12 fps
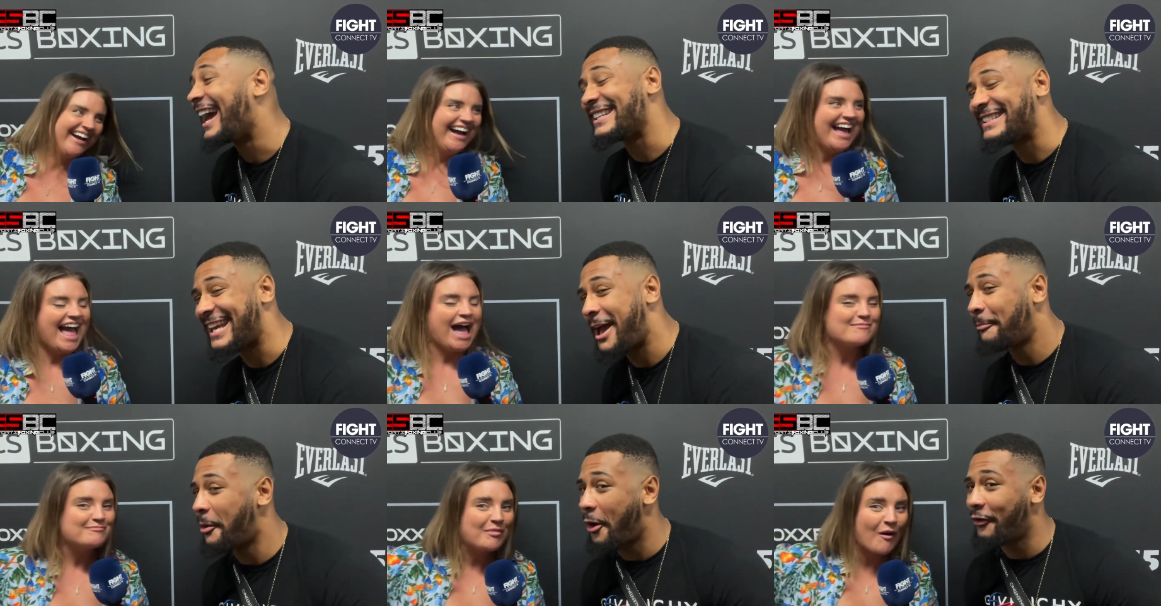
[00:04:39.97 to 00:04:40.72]
Speaker 1: STN
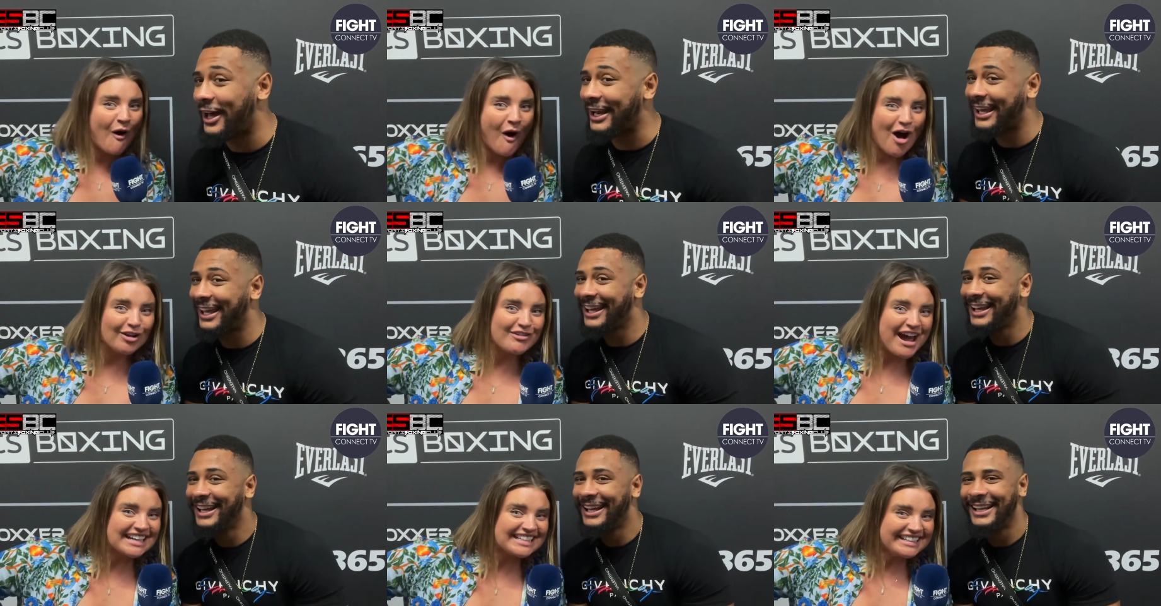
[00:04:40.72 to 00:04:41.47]
Paul, Paul
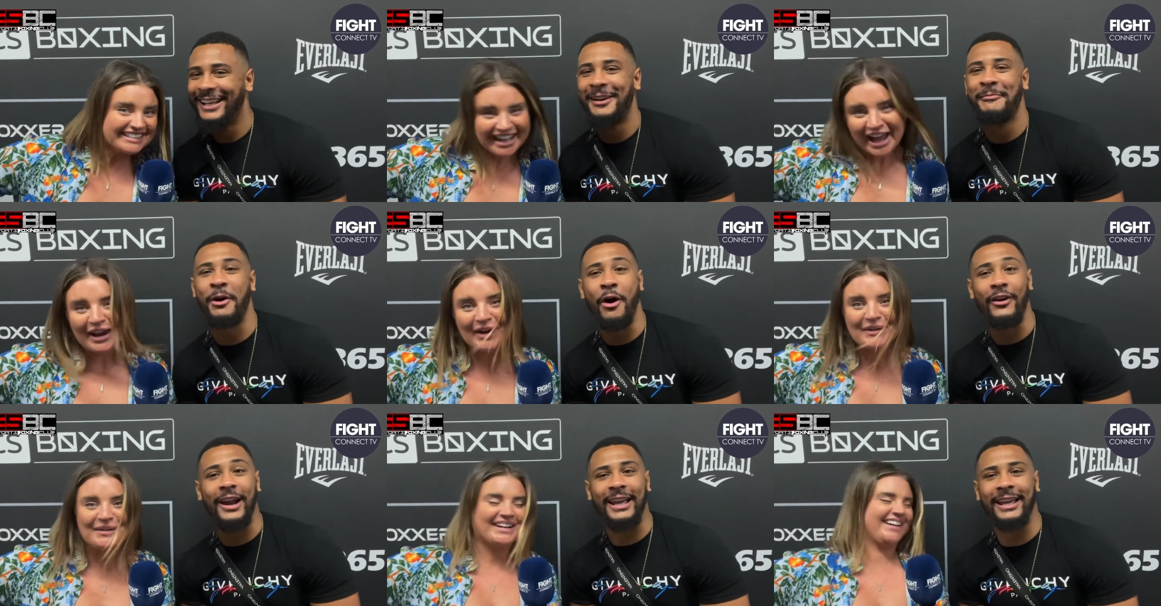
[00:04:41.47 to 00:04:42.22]
Reddy. Reddy. Hello.
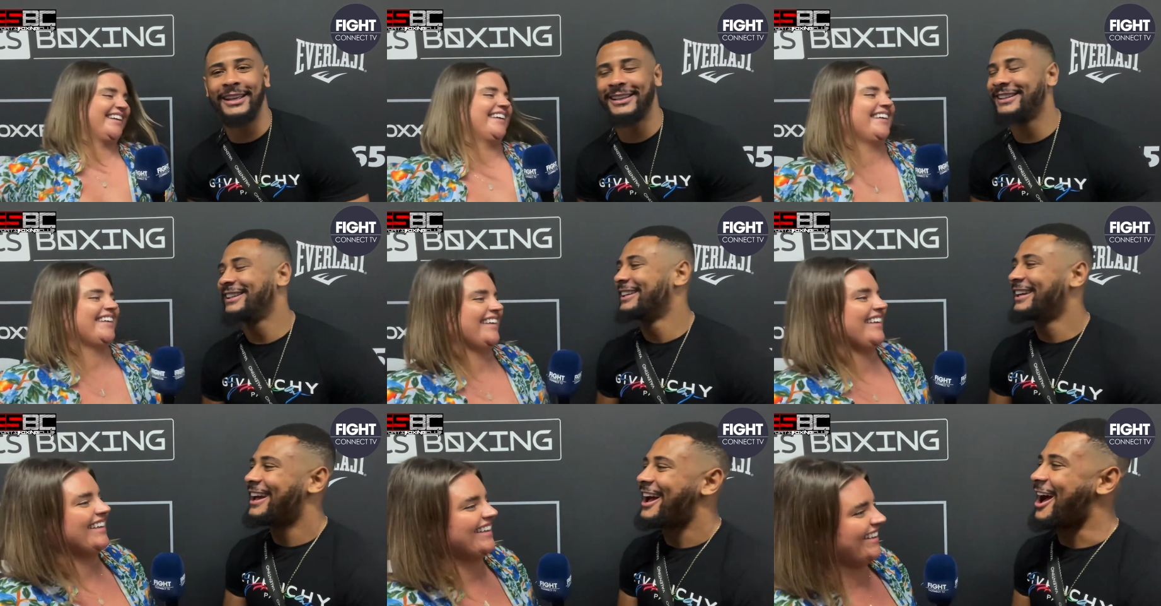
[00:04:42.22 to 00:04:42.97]
Paul Reddy.
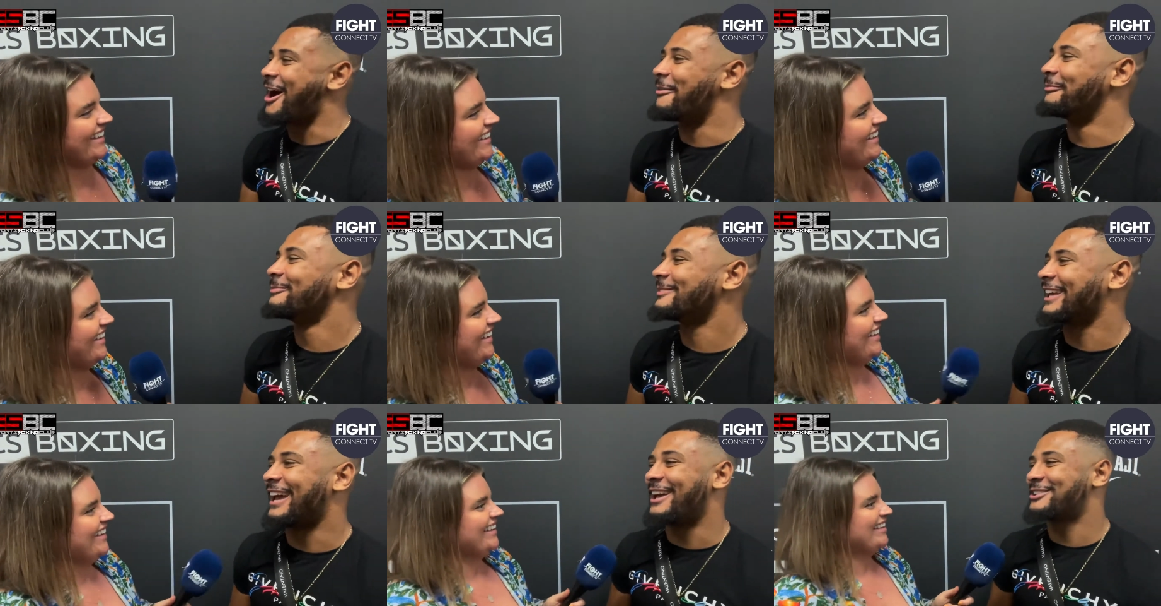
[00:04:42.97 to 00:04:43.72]
um,
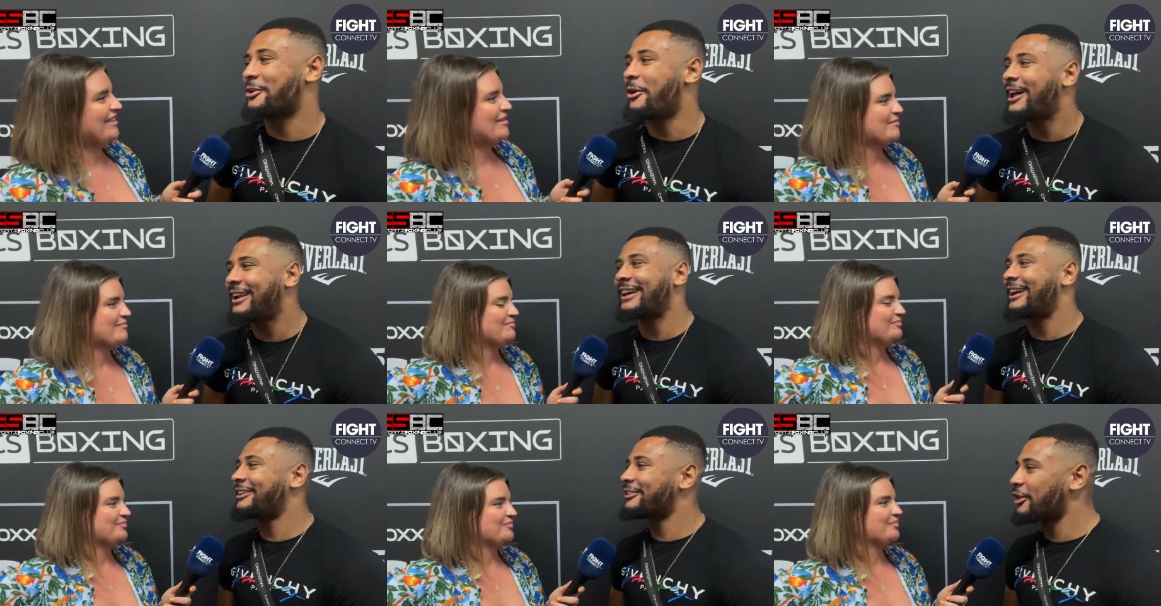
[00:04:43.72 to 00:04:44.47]
yeah, so
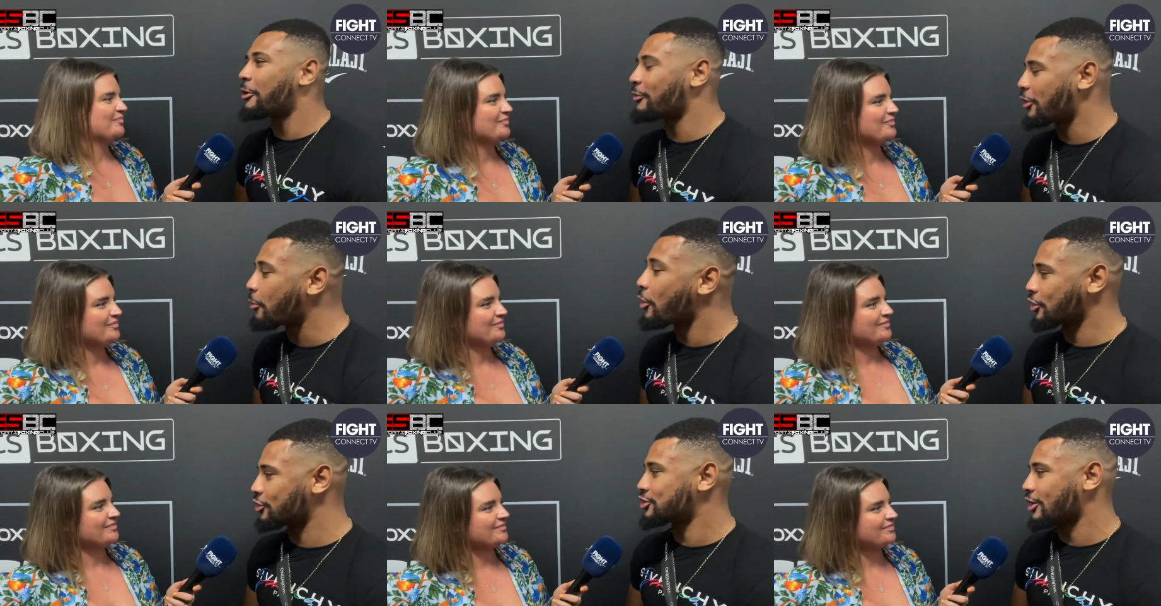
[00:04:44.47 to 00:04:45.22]
uh, they're, they're, working
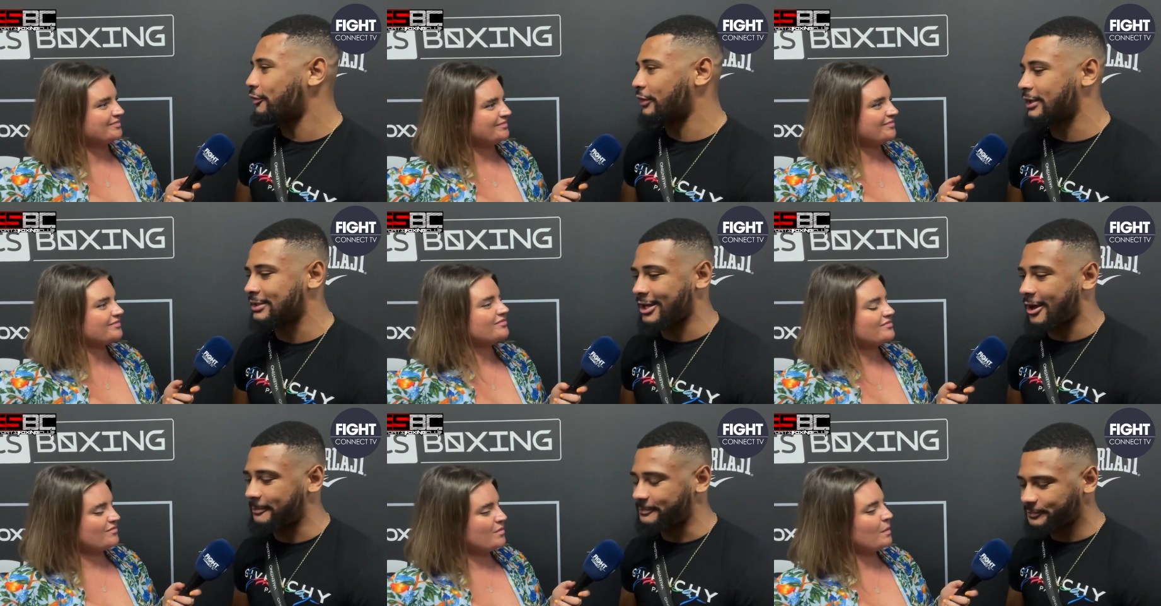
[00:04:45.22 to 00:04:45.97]
on something, and
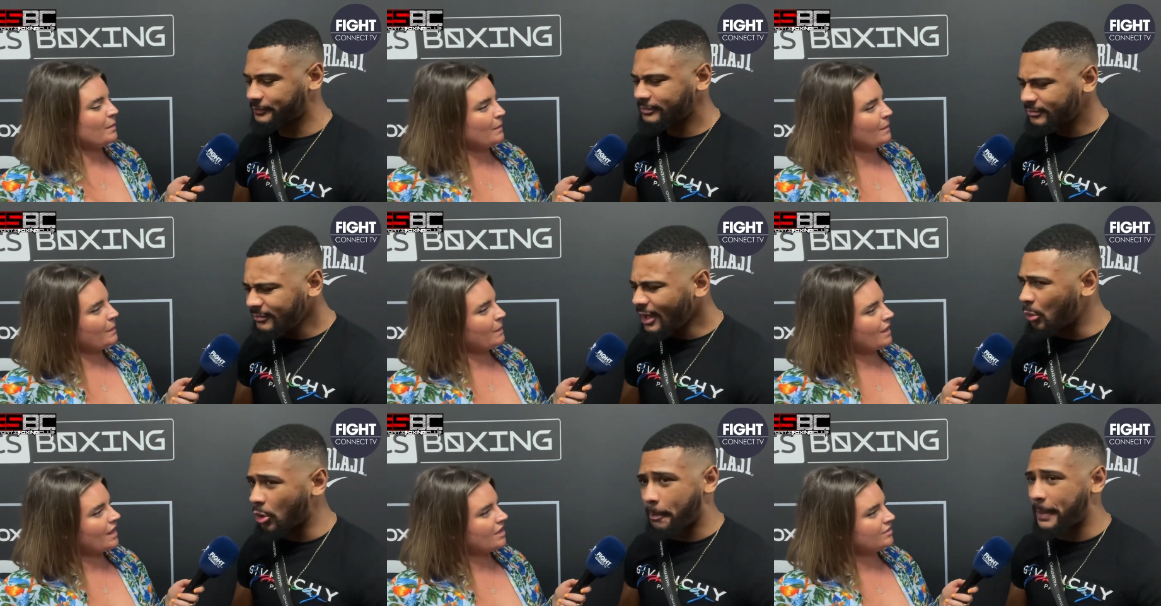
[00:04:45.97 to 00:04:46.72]
um,
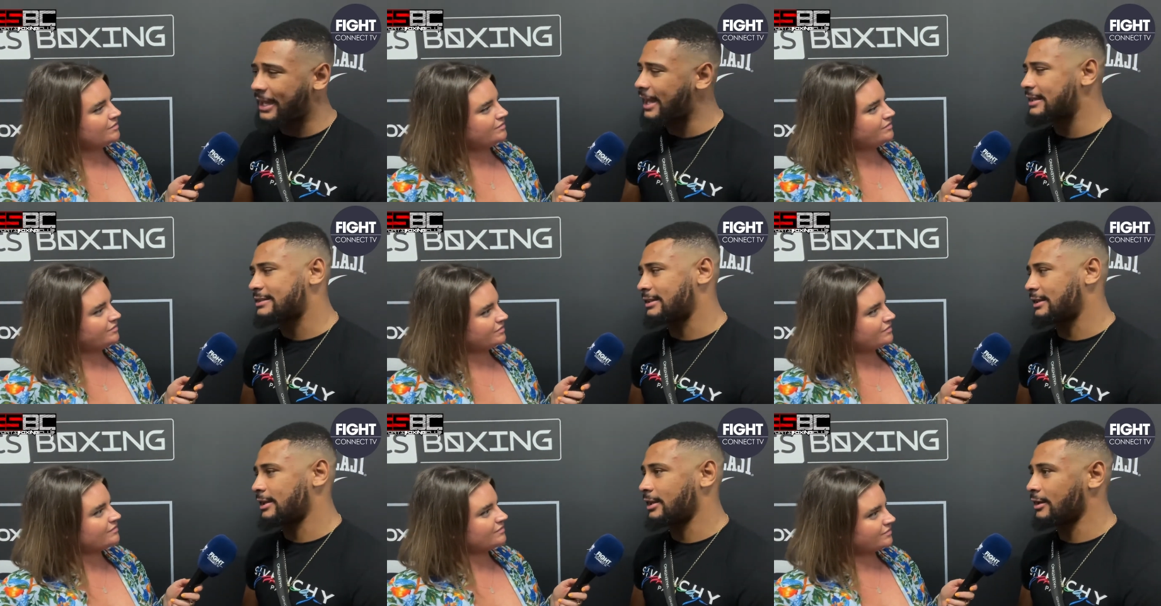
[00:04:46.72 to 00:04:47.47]
on a big end of the
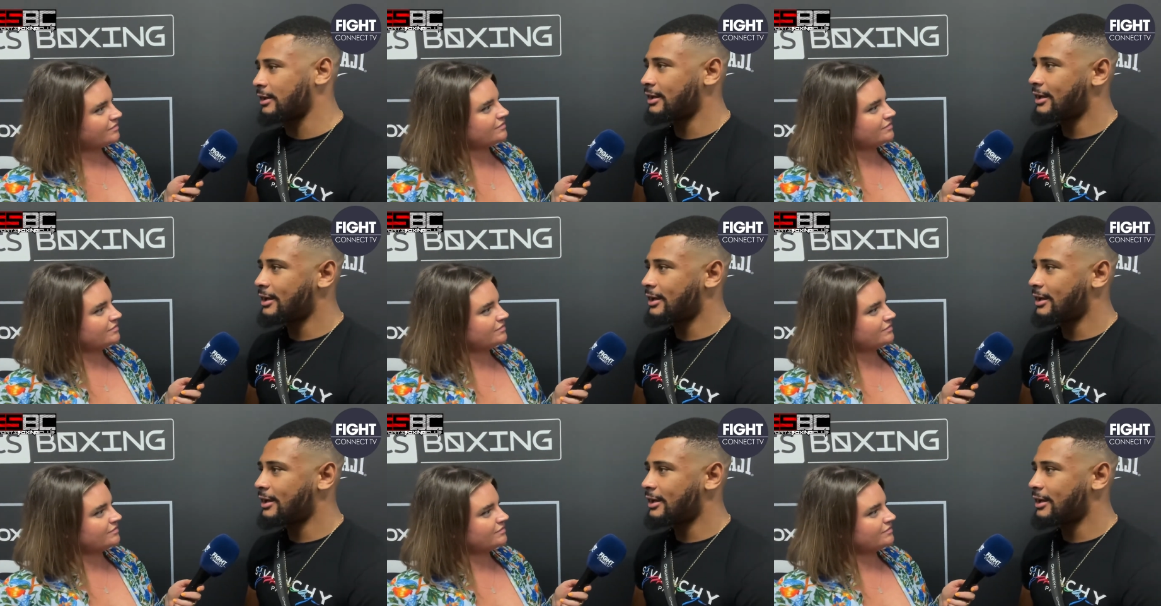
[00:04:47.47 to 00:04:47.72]
year,